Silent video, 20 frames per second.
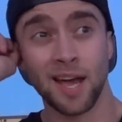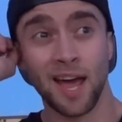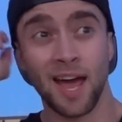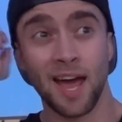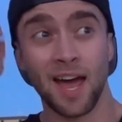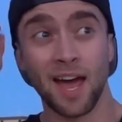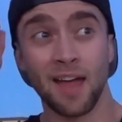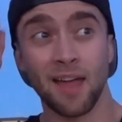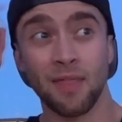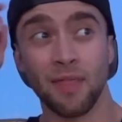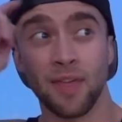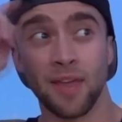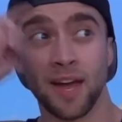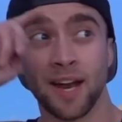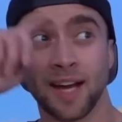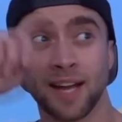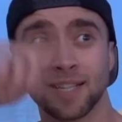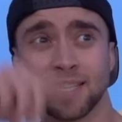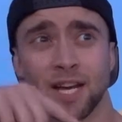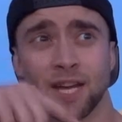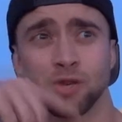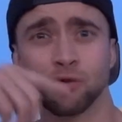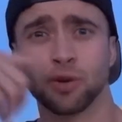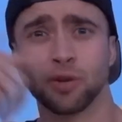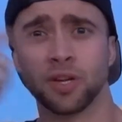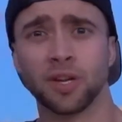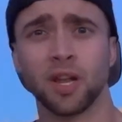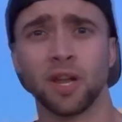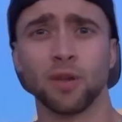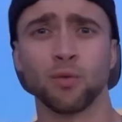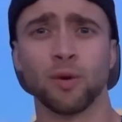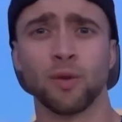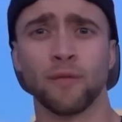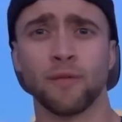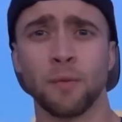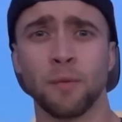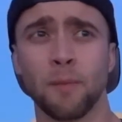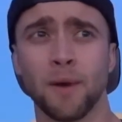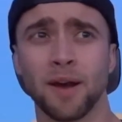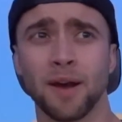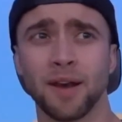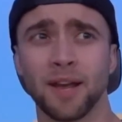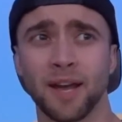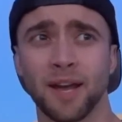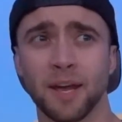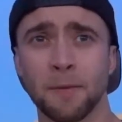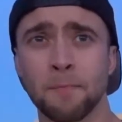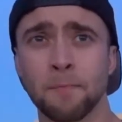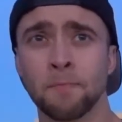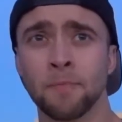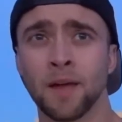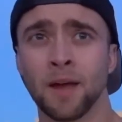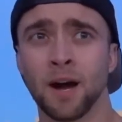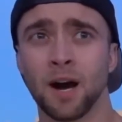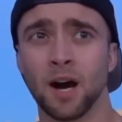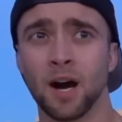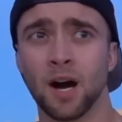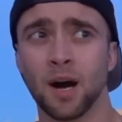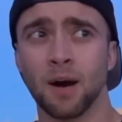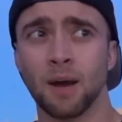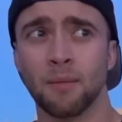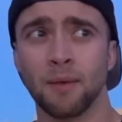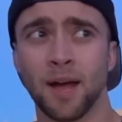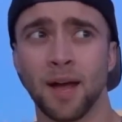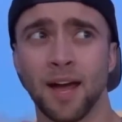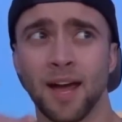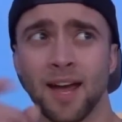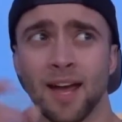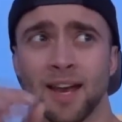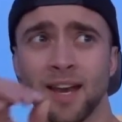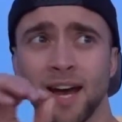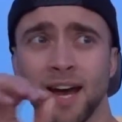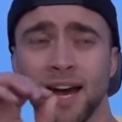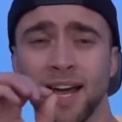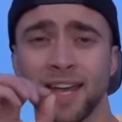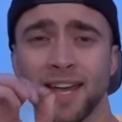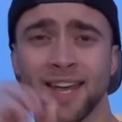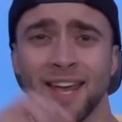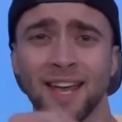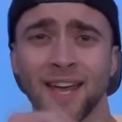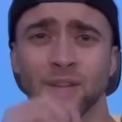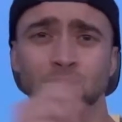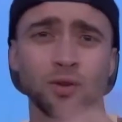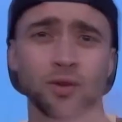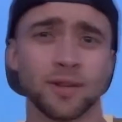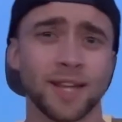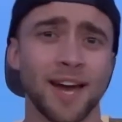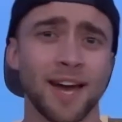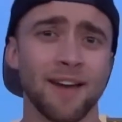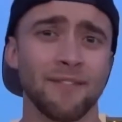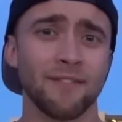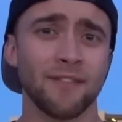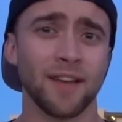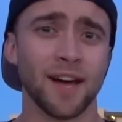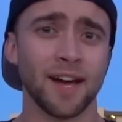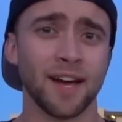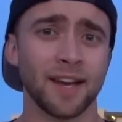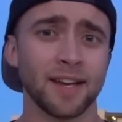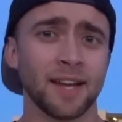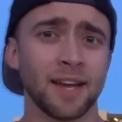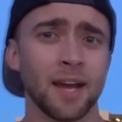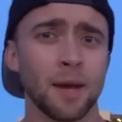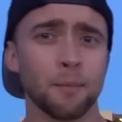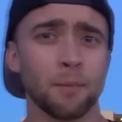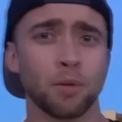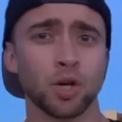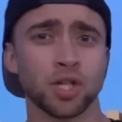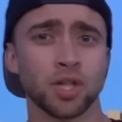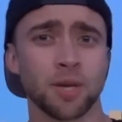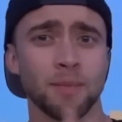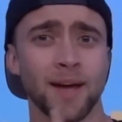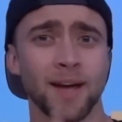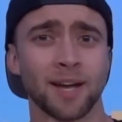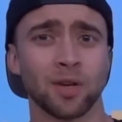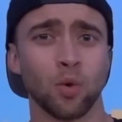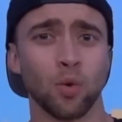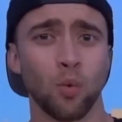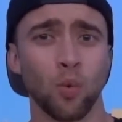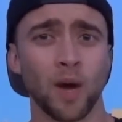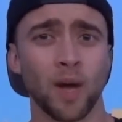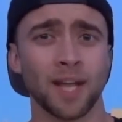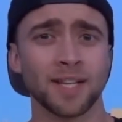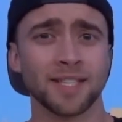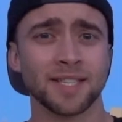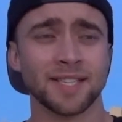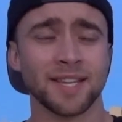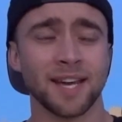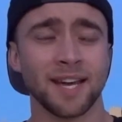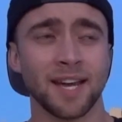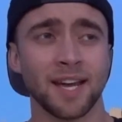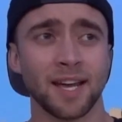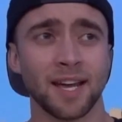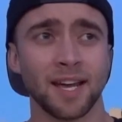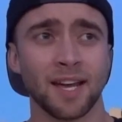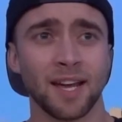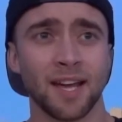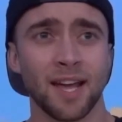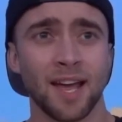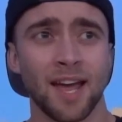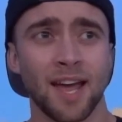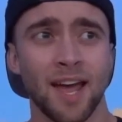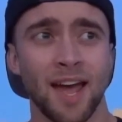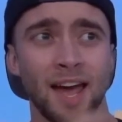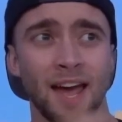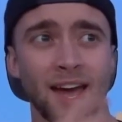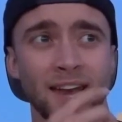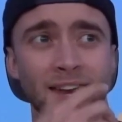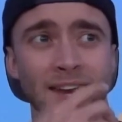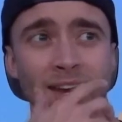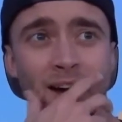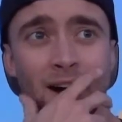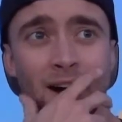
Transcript: and then I scheduled another one for Monday, and I canceled that flight, pushed it back to Wednesday, and